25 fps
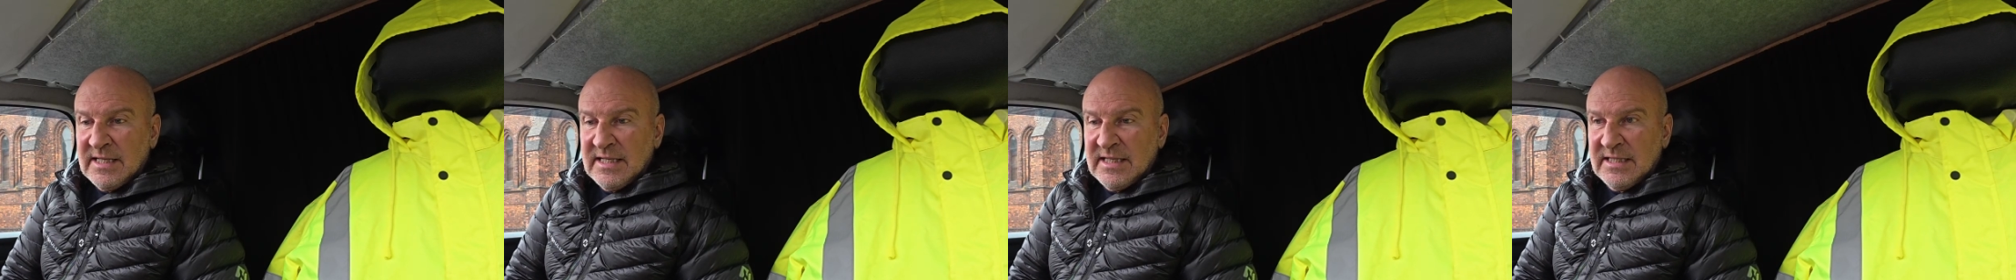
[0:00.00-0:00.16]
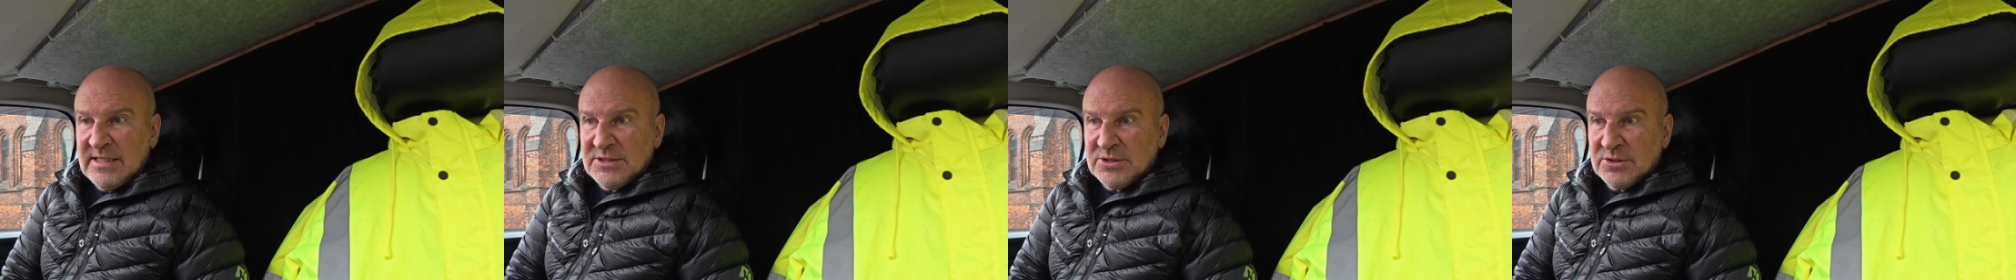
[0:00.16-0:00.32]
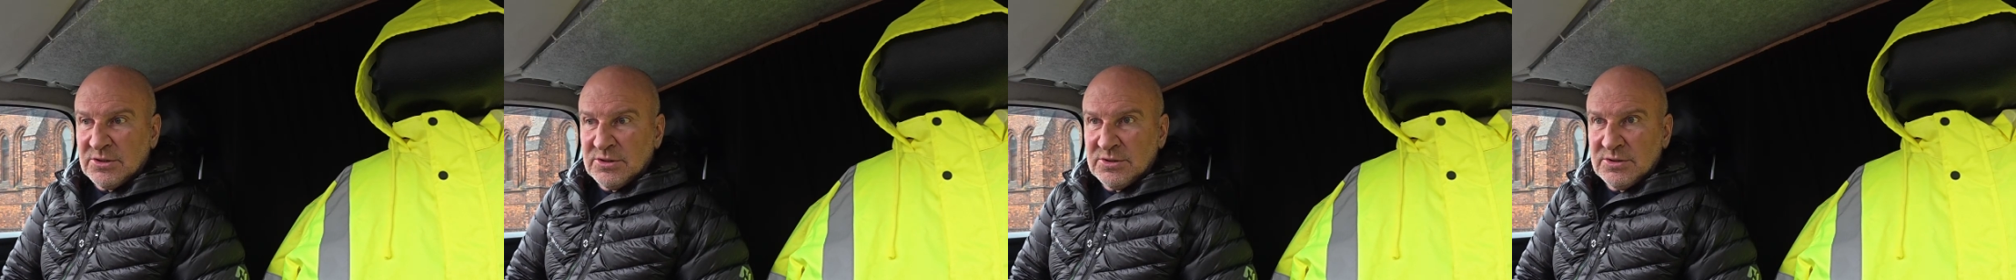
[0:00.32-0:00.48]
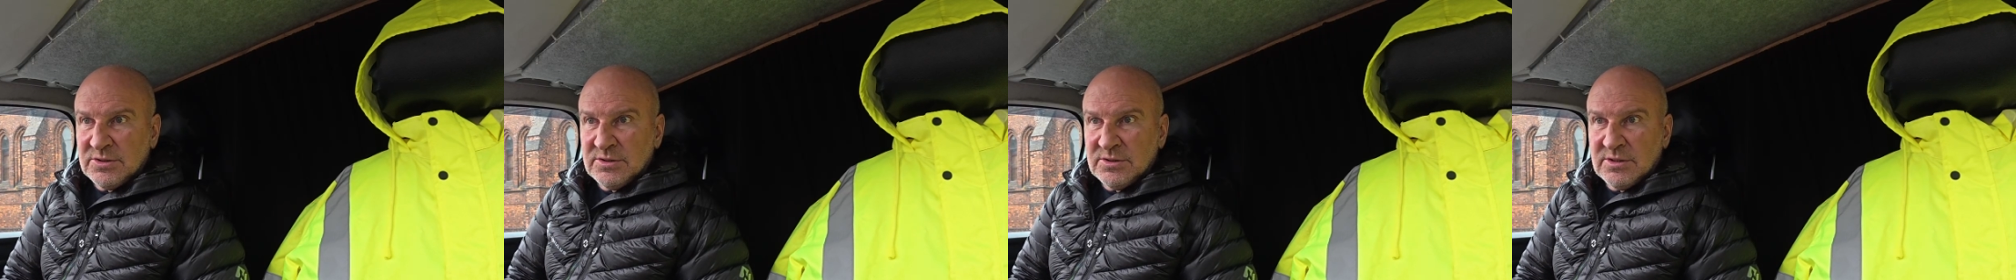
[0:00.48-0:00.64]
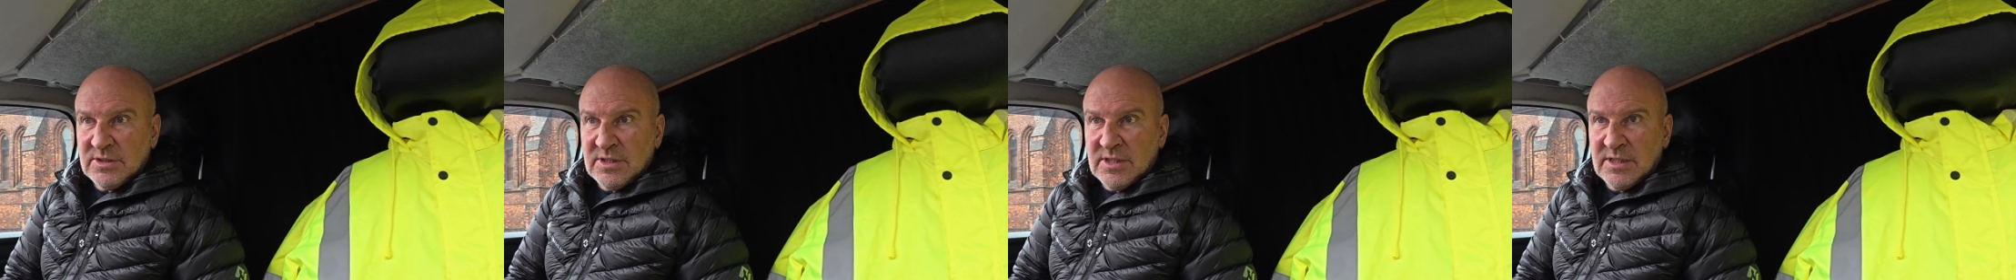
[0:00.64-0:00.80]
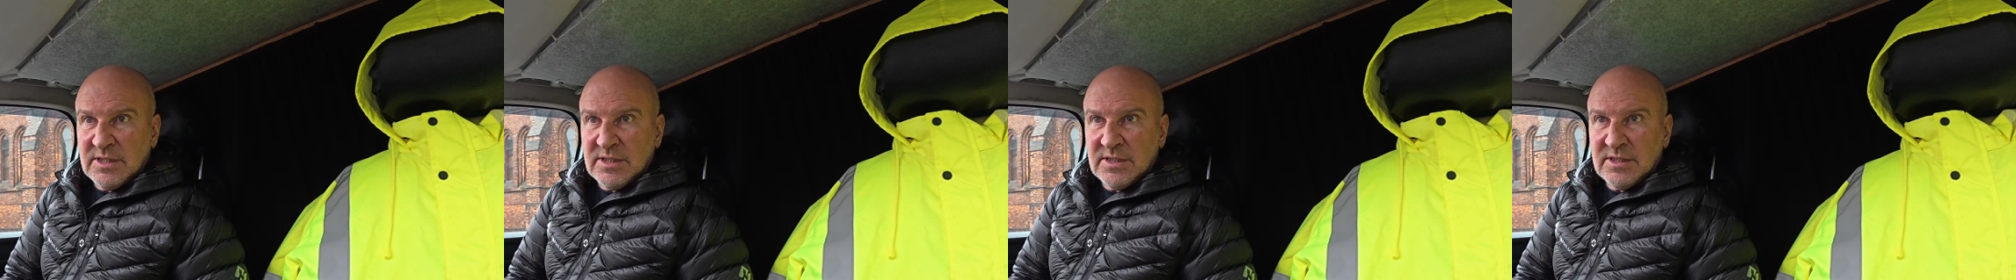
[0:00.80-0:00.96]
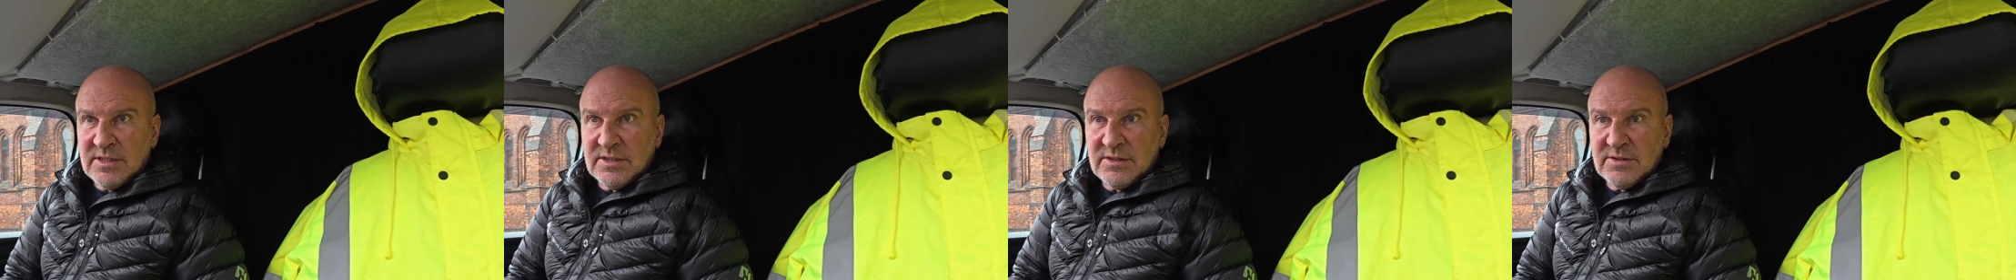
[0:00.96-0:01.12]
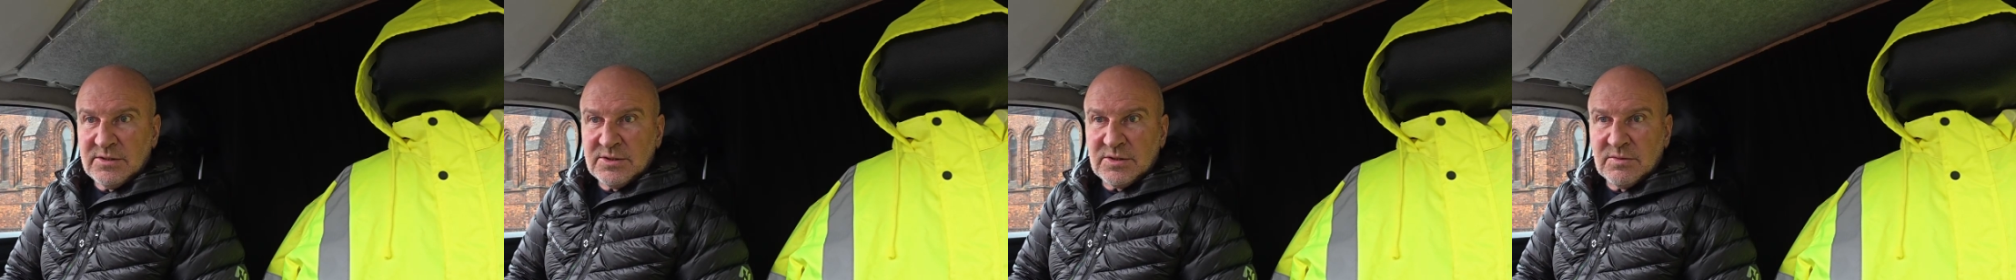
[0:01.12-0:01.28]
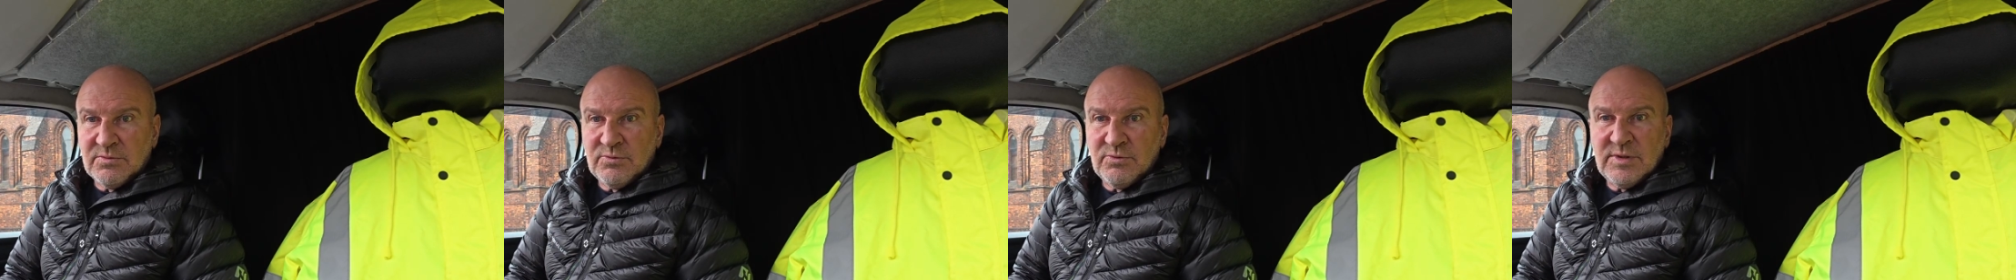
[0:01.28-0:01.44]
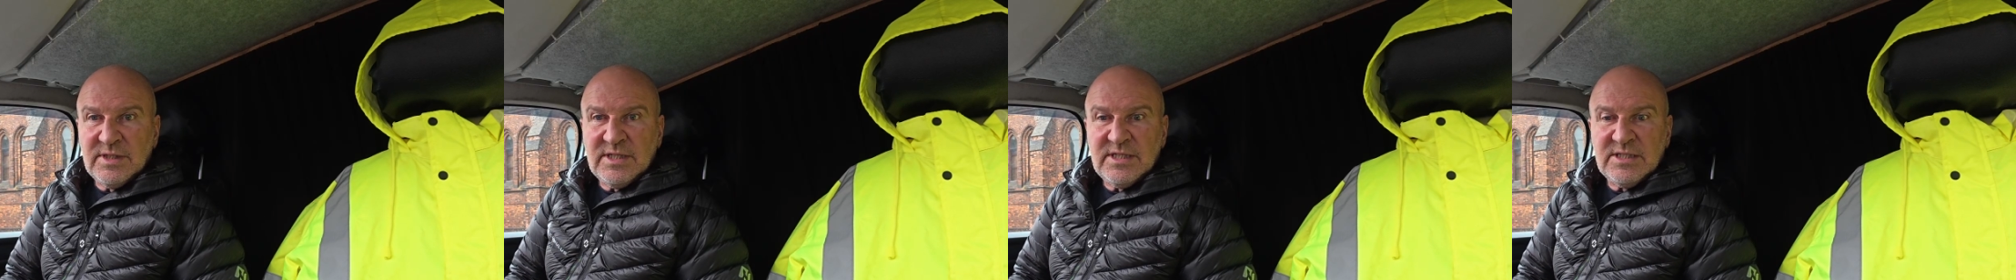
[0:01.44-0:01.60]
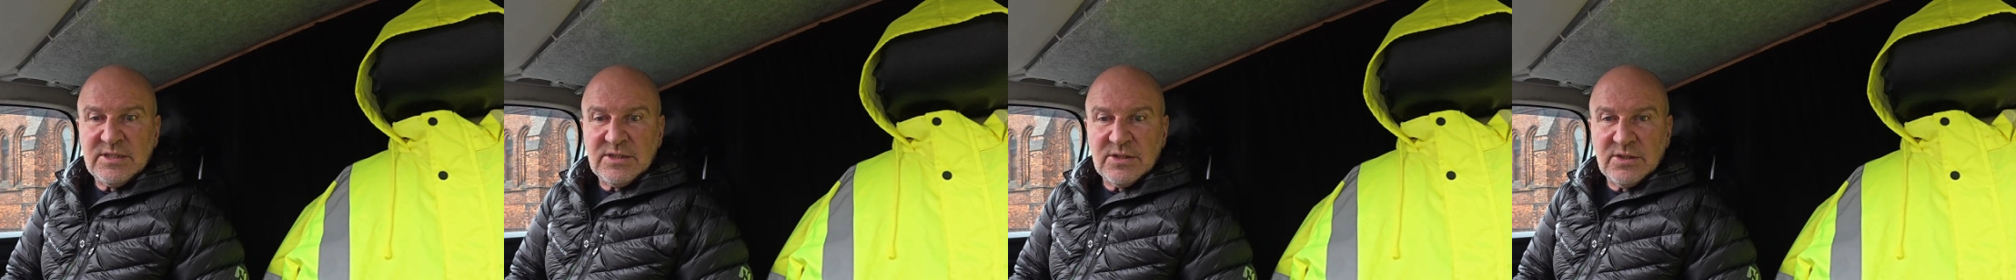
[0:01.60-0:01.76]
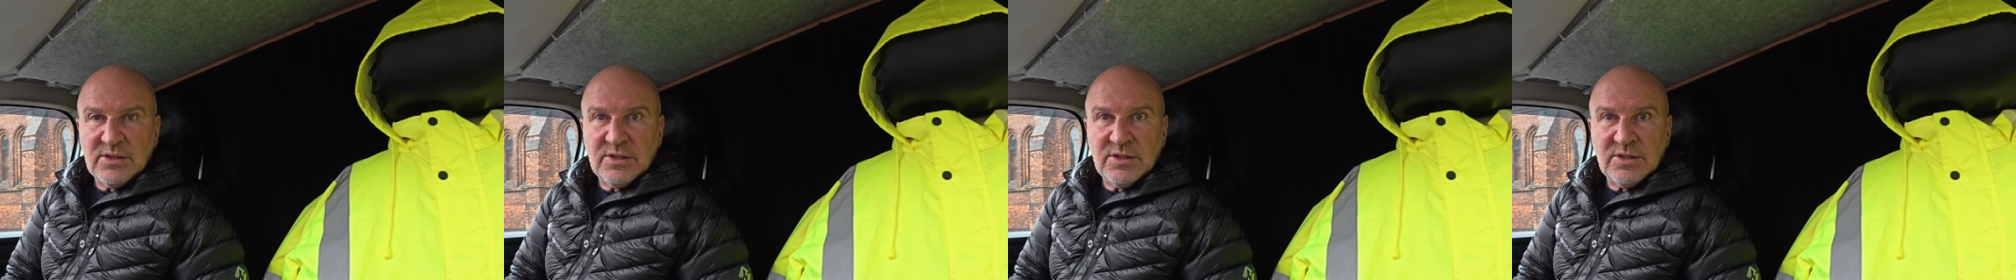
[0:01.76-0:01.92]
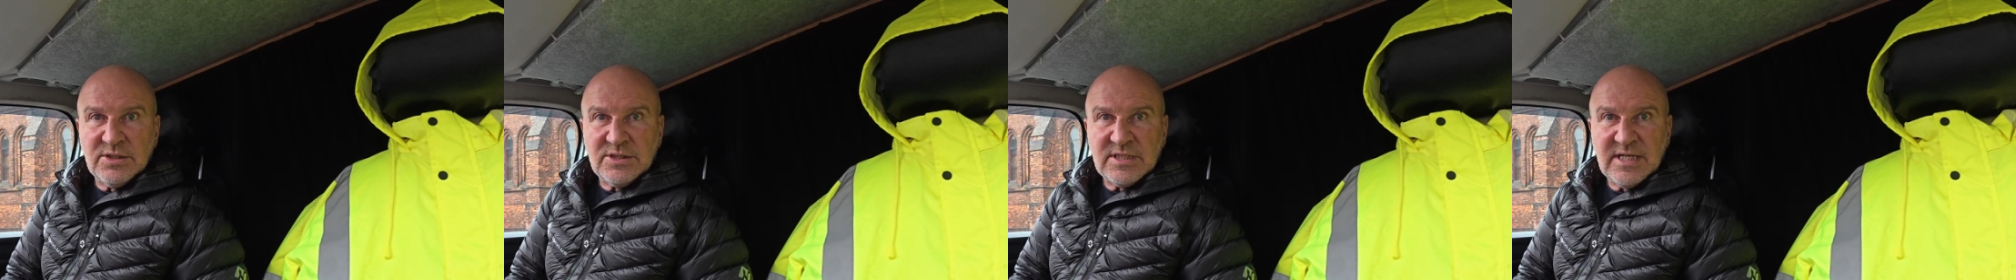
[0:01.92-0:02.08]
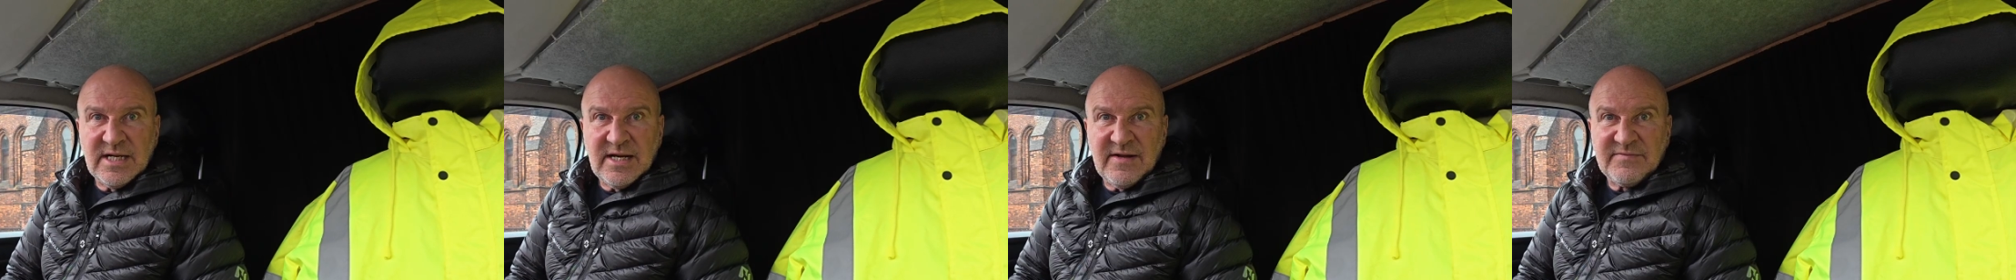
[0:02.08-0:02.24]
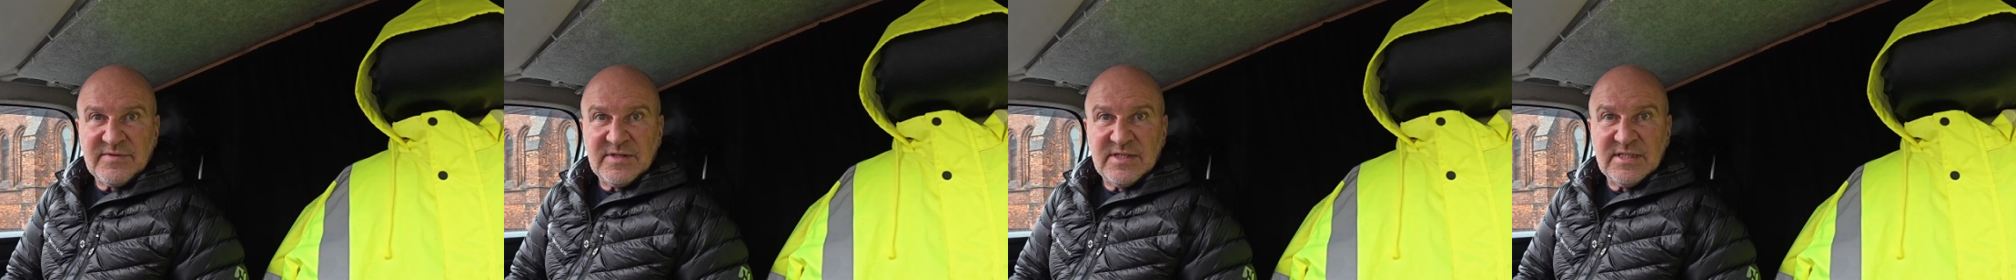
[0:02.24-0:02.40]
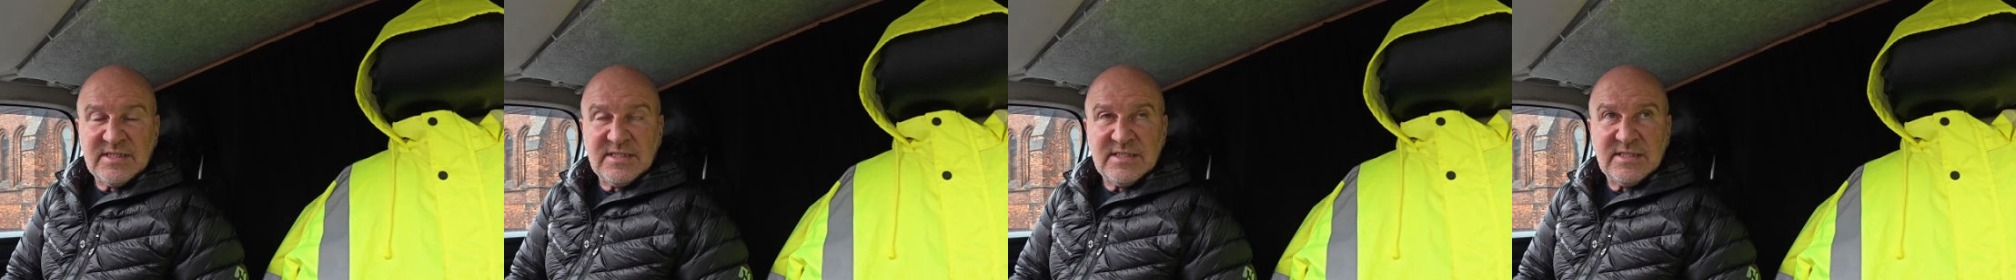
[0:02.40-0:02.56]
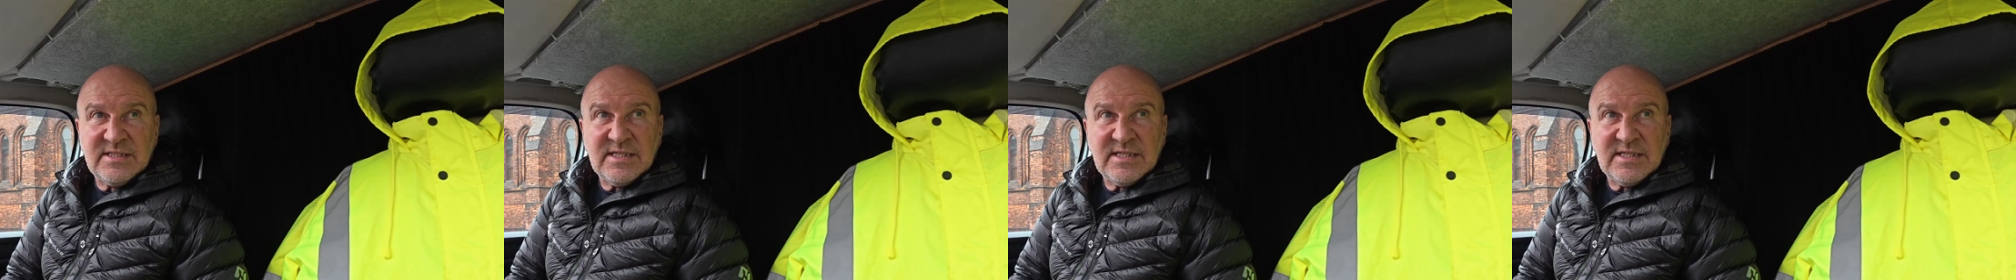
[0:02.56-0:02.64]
he's done some research, and after